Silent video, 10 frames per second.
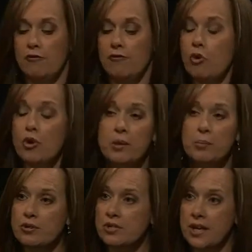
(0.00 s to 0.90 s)

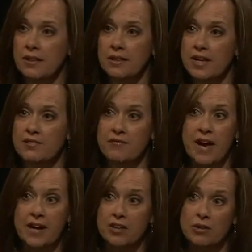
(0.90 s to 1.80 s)
40% less
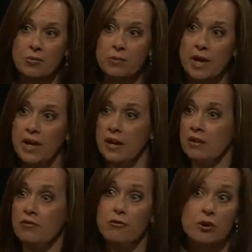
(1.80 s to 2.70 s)
vacuum
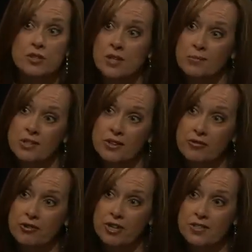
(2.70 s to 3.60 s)
and forceps
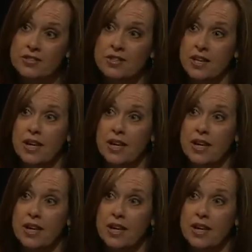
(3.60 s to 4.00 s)
deliveries.